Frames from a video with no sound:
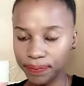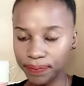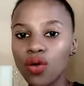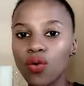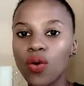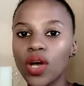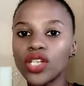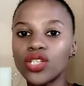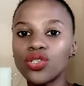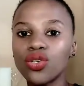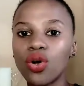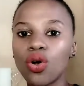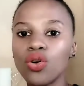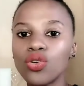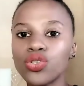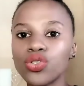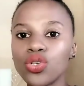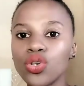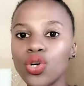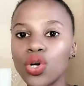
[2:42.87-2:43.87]
What you're
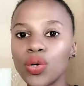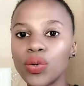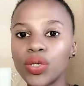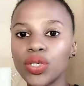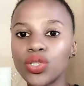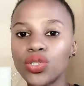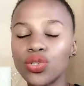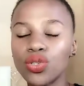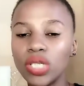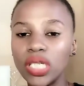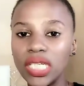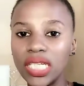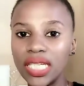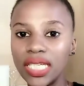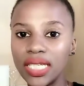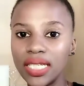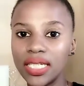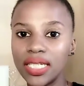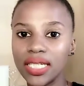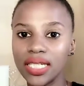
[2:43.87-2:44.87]
also going to
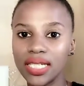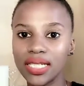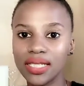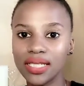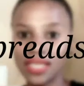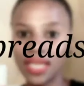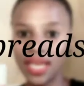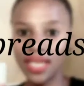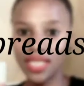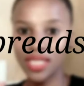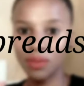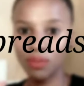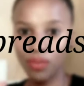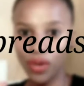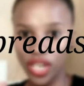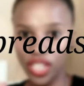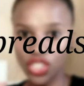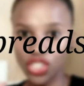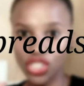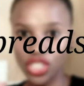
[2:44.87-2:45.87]
need is a
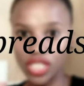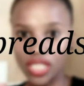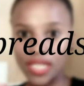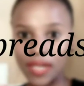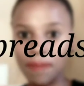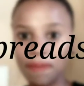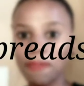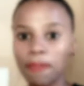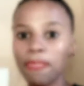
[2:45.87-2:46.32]
spreadsheet.